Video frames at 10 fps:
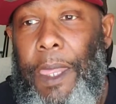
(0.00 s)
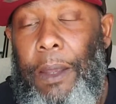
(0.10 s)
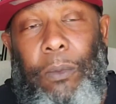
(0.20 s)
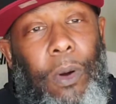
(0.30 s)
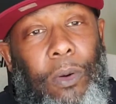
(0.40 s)

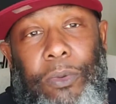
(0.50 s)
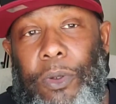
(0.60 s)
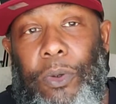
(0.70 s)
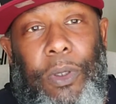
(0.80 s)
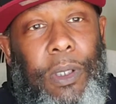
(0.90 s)
and won't
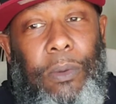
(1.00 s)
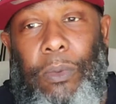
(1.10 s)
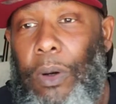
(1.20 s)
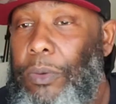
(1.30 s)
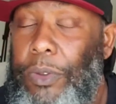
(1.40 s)
do it.
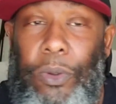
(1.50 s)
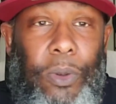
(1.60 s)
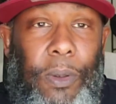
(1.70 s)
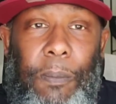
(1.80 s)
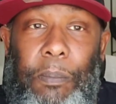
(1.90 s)

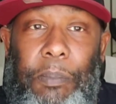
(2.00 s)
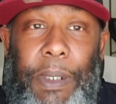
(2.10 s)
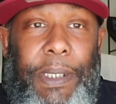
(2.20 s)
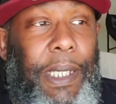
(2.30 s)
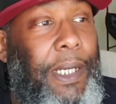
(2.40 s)

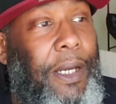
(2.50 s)
But then